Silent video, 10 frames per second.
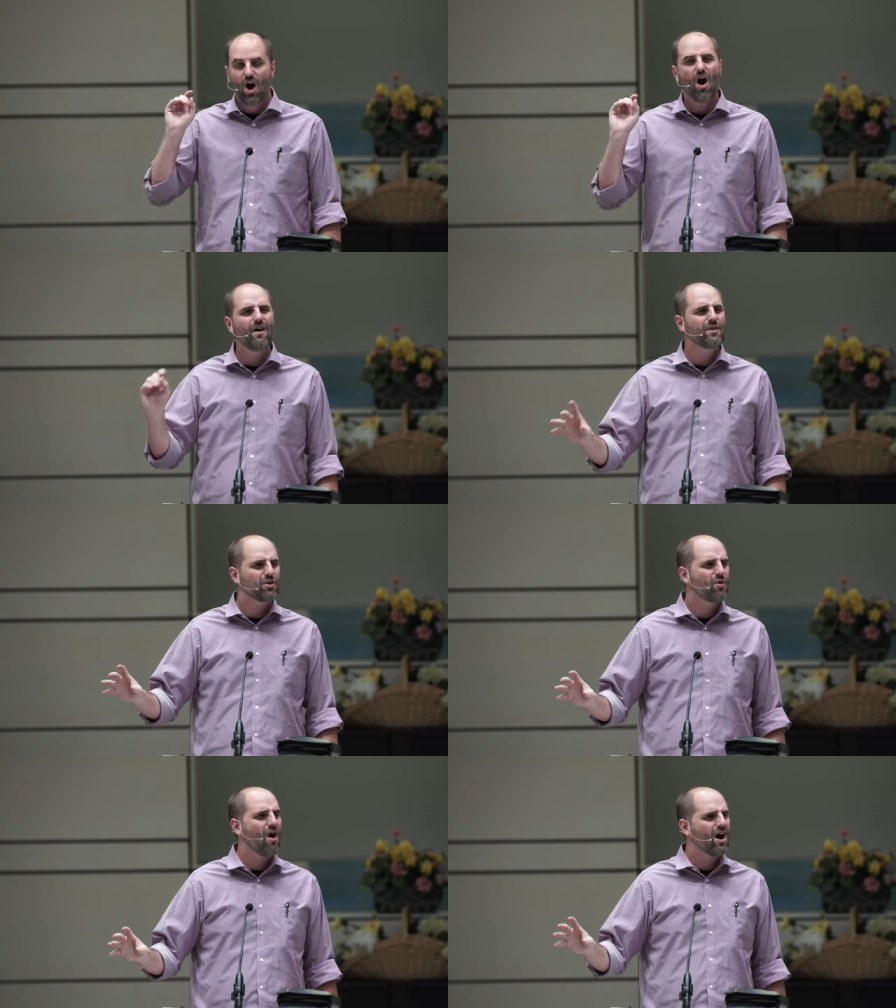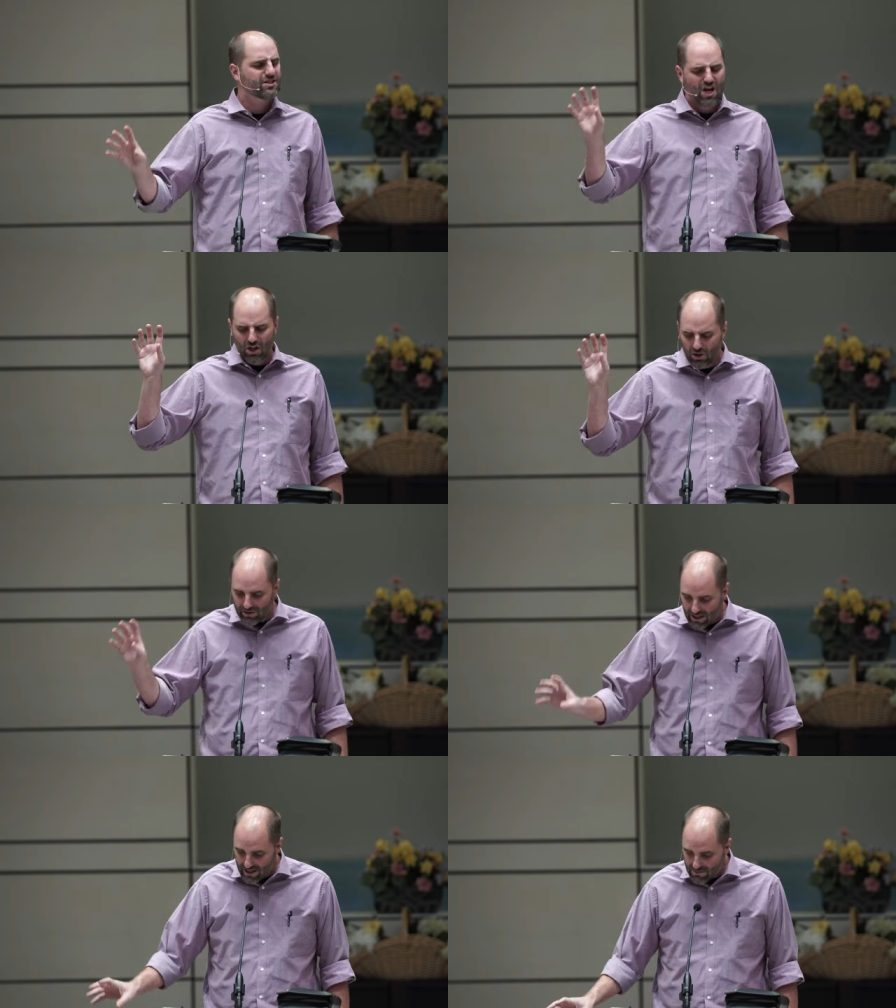on the cross looked
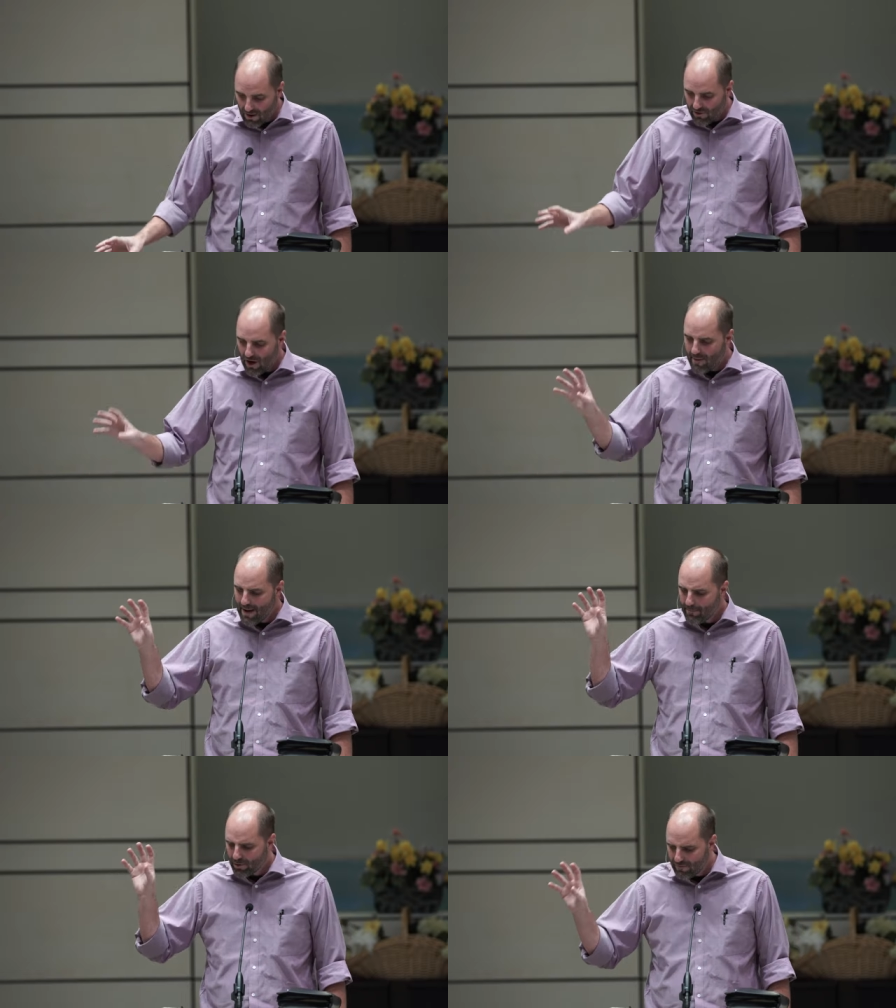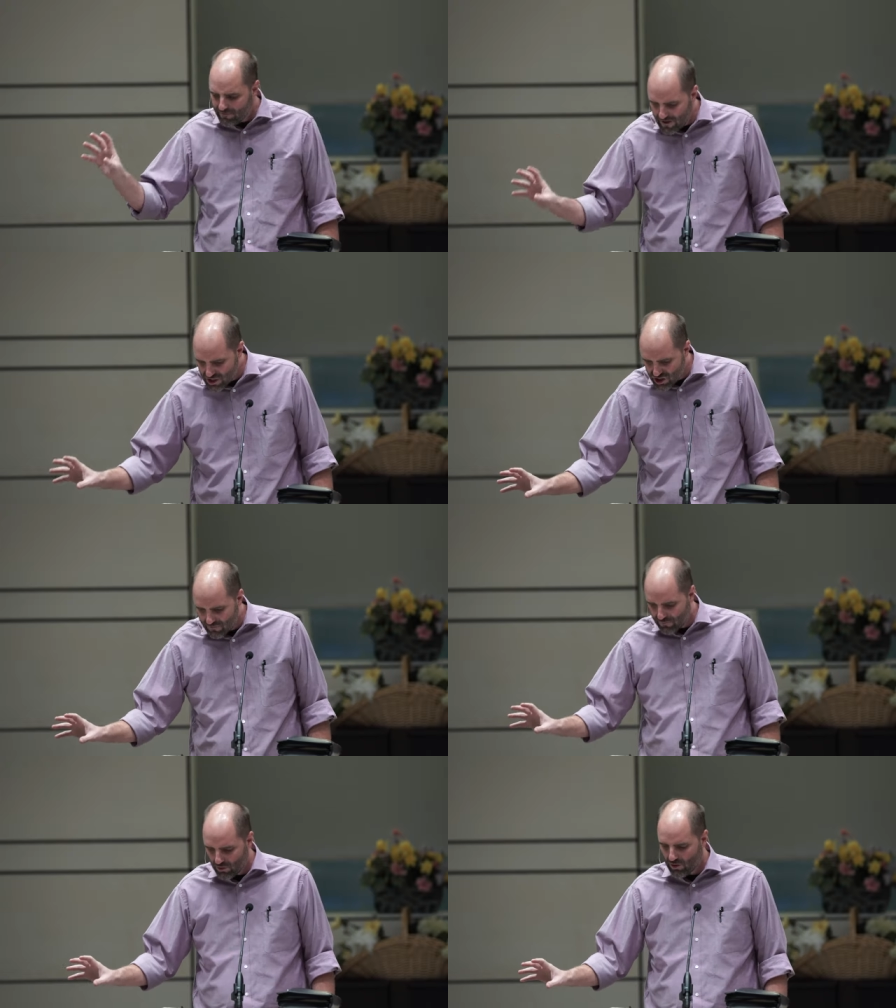at his mother and made provision
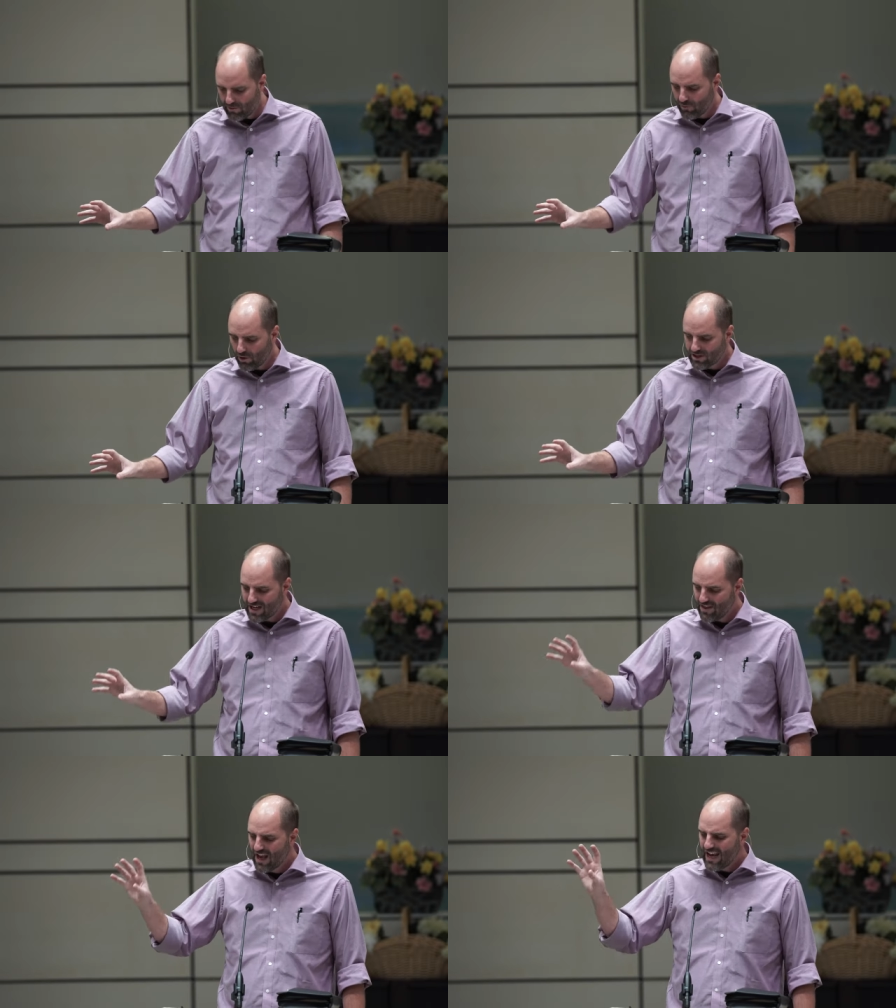for her before his death.